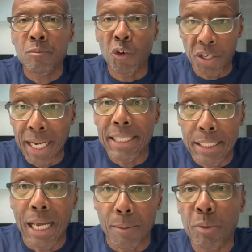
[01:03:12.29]
for
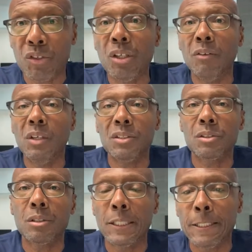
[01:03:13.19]
99% of
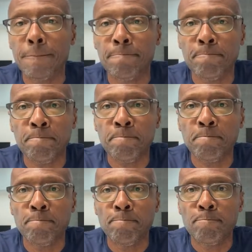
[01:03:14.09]
us.
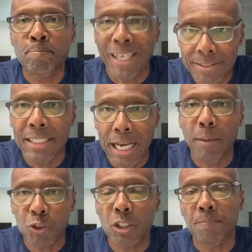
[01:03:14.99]
That's the
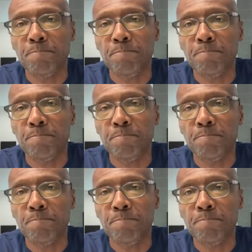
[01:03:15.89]
option.